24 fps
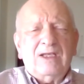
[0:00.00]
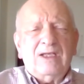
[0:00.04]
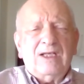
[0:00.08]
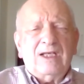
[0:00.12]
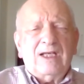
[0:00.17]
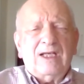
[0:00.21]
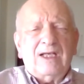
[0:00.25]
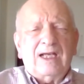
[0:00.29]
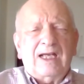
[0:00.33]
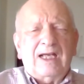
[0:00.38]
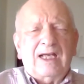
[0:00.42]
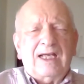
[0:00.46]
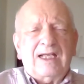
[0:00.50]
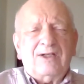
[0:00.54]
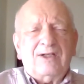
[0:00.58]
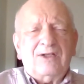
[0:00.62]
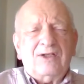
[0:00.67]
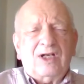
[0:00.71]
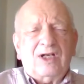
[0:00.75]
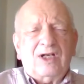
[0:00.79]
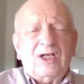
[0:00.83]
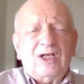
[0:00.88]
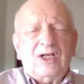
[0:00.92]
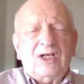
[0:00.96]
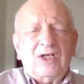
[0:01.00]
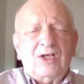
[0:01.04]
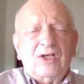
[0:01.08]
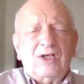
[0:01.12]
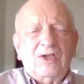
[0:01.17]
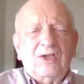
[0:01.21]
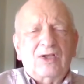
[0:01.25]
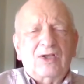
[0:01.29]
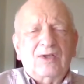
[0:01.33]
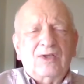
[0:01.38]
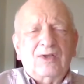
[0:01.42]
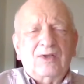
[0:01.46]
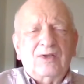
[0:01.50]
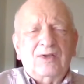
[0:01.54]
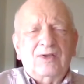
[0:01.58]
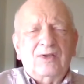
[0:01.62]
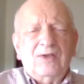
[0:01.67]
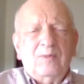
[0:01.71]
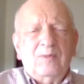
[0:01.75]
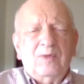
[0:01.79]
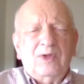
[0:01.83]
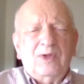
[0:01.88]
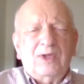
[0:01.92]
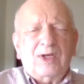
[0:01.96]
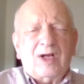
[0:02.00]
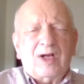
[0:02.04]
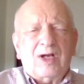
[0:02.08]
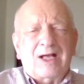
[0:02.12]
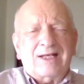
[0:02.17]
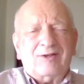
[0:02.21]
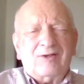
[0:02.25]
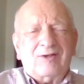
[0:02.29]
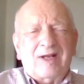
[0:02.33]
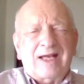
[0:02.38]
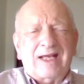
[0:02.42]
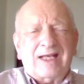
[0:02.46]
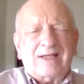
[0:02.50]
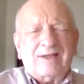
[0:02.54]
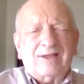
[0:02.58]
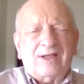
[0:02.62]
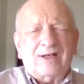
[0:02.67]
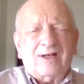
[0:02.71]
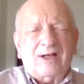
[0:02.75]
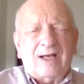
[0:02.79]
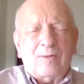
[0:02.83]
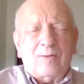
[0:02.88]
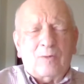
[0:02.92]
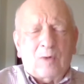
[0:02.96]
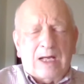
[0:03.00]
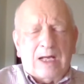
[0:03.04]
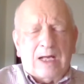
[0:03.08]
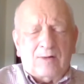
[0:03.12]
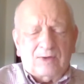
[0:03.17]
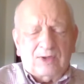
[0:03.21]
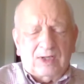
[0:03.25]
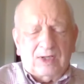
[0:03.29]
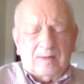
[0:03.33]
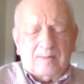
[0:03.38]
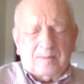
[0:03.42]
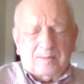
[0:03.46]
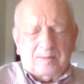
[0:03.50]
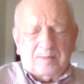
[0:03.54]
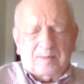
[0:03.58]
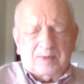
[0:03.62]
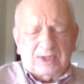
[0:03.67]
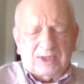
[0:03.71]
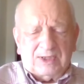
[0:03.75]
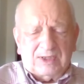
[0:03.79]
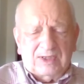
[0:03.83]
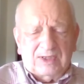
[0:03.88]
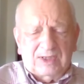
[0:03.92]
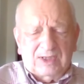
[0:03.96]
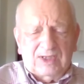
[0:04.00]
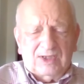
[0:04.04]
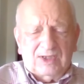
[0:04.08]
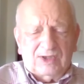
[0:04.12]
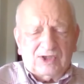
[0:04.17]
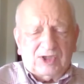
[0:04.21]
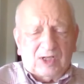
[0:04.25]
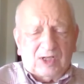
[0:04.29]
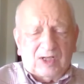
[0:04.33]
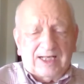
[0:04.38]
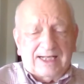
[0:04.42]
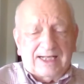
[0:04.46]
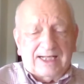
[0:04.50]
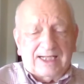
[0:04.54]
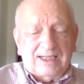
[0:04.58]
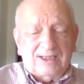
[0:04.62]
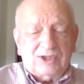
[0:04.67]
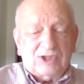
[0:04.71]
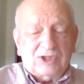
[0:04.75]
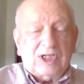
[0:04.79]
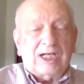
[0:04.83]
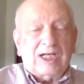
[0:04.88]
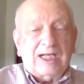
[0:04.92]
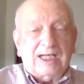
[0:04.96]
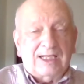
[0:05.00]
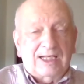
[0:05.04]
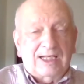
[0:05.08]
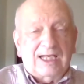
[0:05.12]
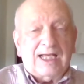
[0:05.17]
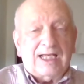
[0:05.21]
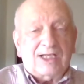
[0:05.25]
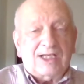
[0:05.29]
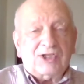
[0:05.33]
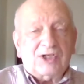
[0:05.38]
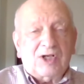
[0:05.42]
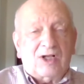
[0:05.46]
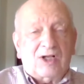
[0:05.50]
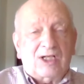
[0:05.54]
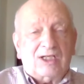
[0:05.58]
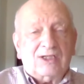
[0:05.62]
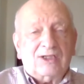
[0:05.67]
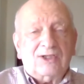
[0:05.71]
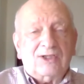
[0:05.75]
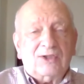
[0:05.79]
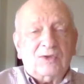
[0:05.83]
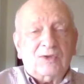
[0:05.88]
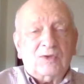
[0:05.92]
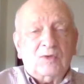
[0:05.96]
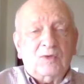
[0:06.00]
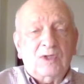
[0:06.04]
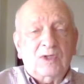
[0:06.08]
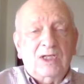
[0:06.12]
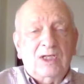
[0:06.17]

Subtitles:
And the contract that I wound up signing and saying, yes, I'll do,